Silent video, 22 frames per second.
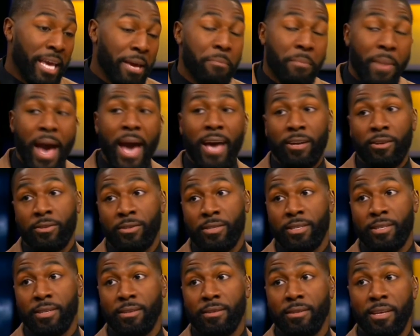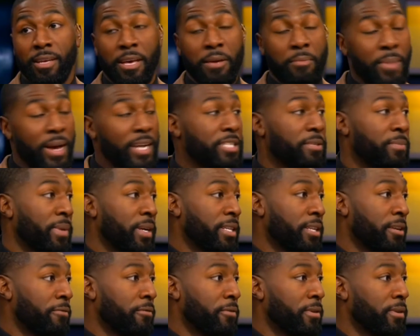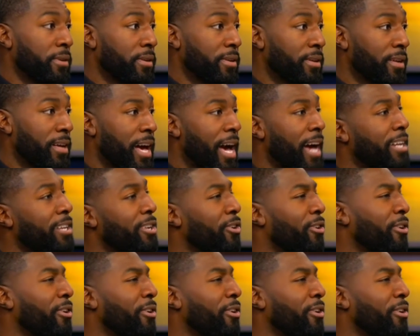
it matters. Don't it makes your balls knocked down. I